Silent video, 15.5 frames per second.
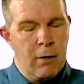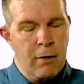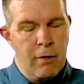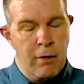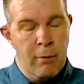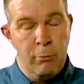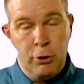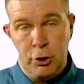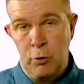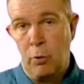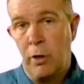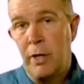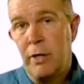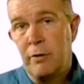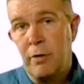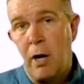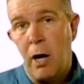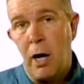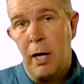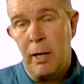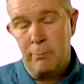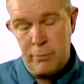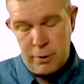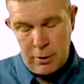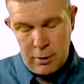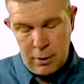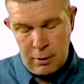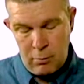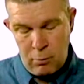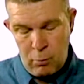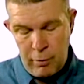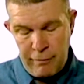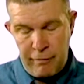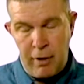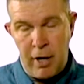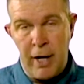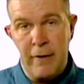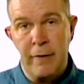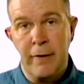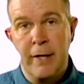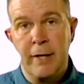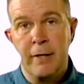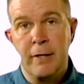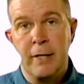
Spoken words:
the majority of the times, we find that